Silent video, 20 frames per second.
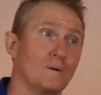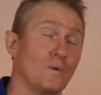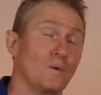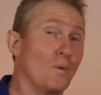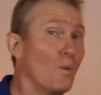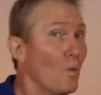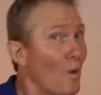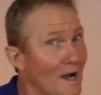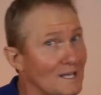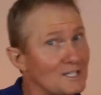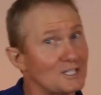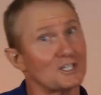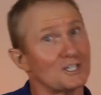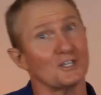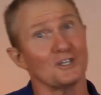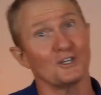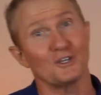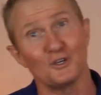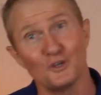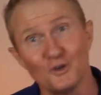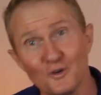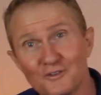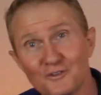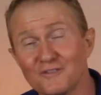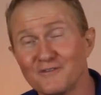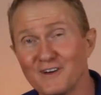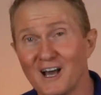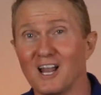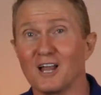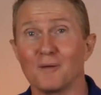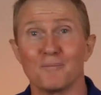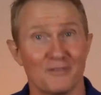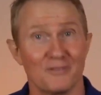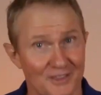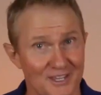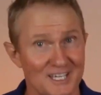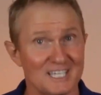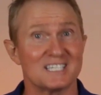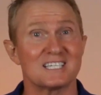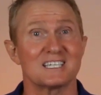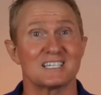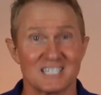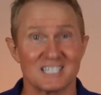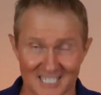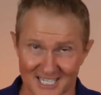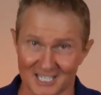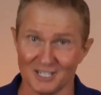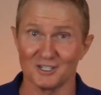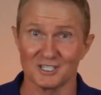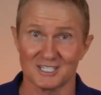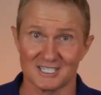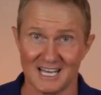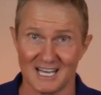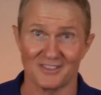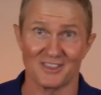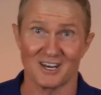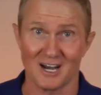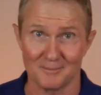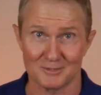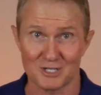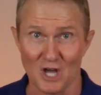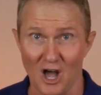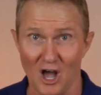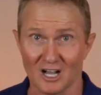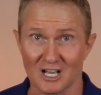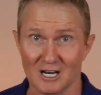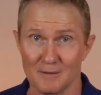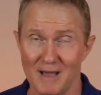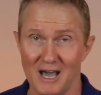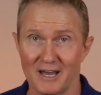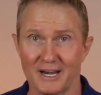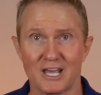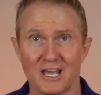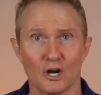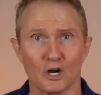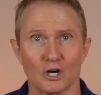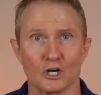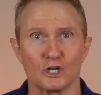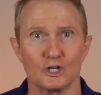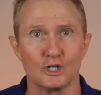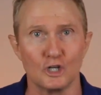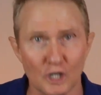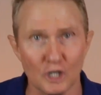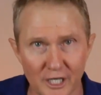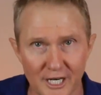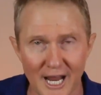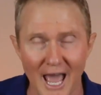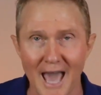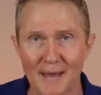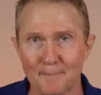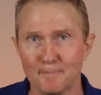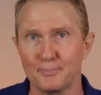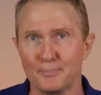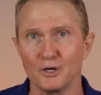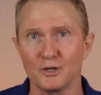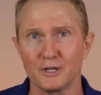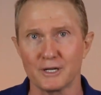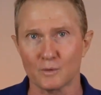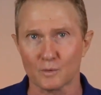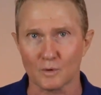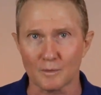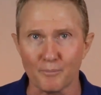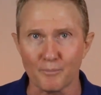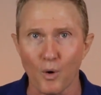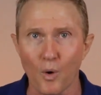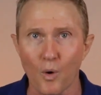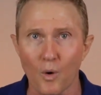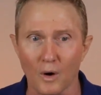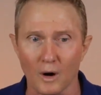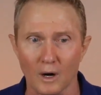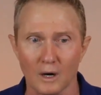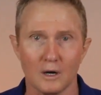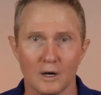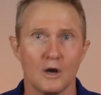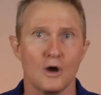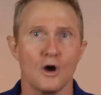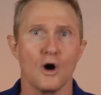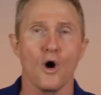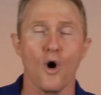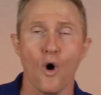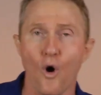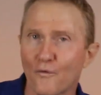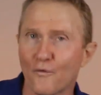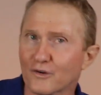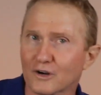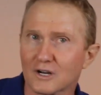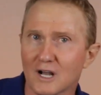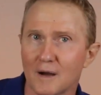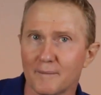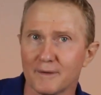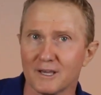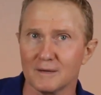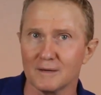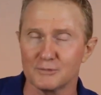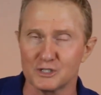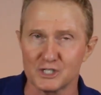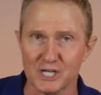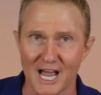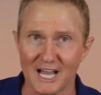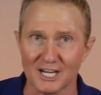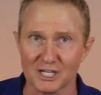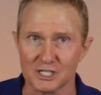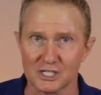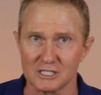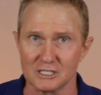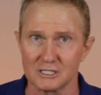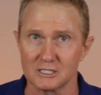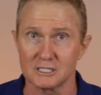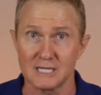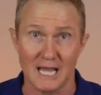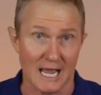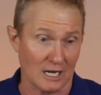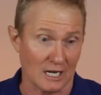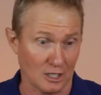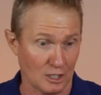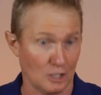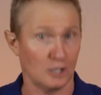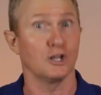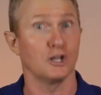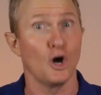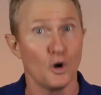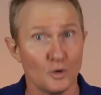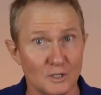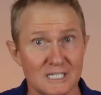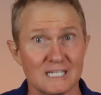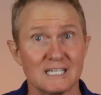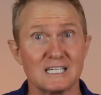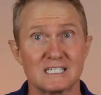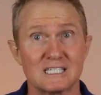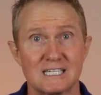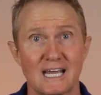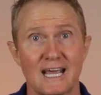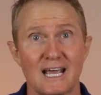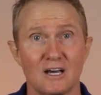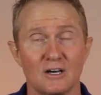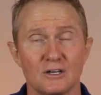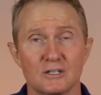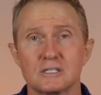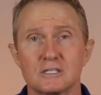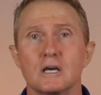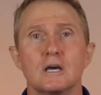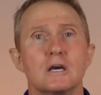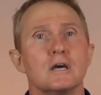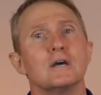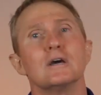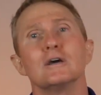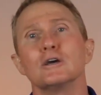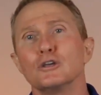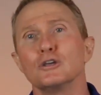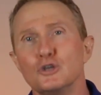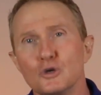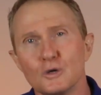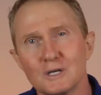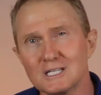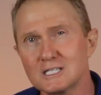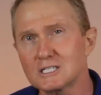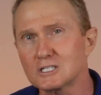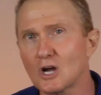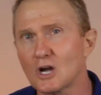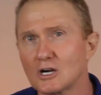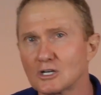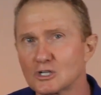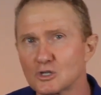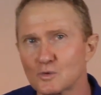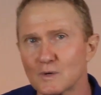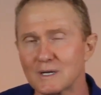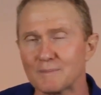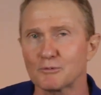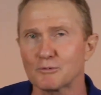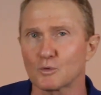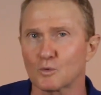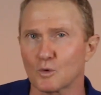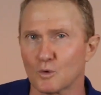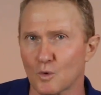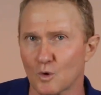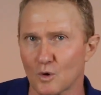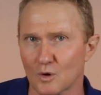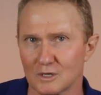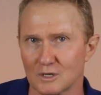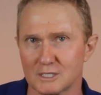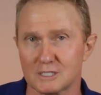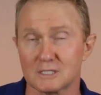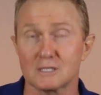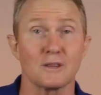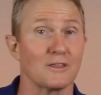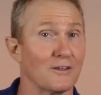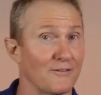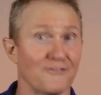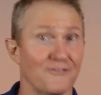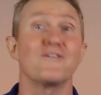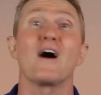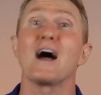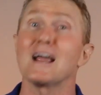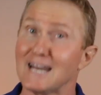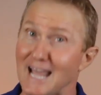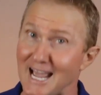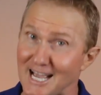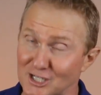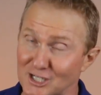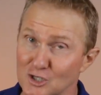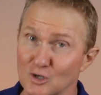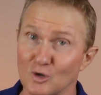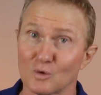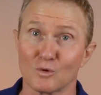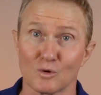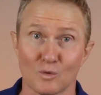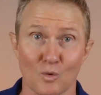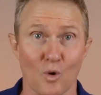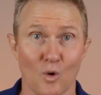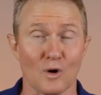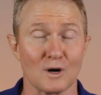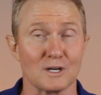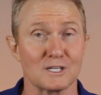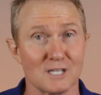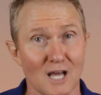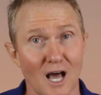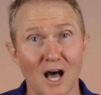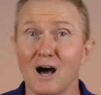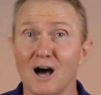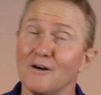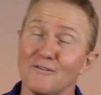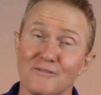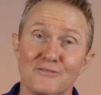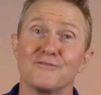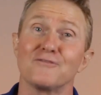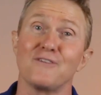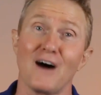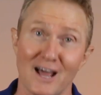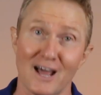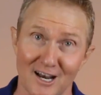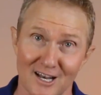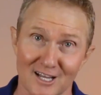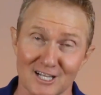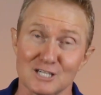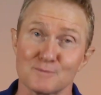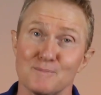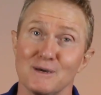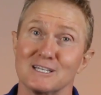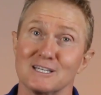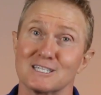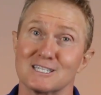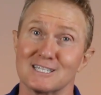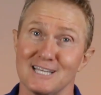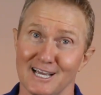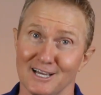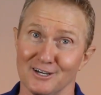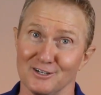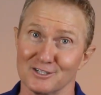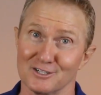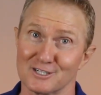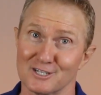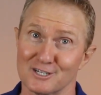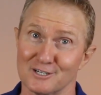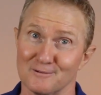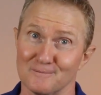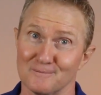Once you've developed this skill set that I'm talking about and are good at building rapport, overcoming objections, and closing sales, you can start to reap the rewards, the financial rewards of final expense sales.